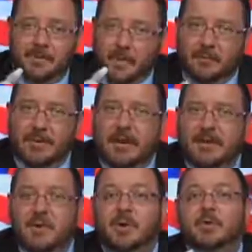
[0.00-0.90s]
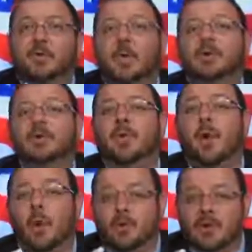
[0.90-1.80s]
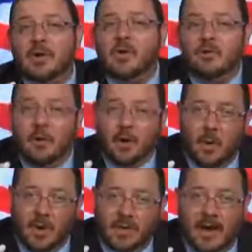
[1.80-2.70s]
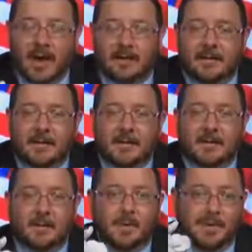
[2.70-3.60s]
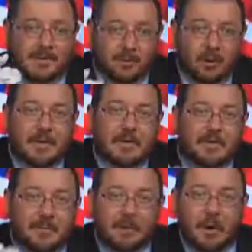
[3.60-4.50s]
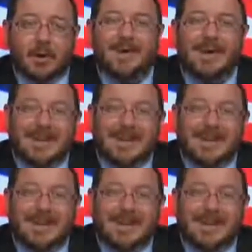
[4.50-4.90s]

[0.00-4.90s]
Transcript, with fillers: don't forget, you can roll your old 401k with a previous employer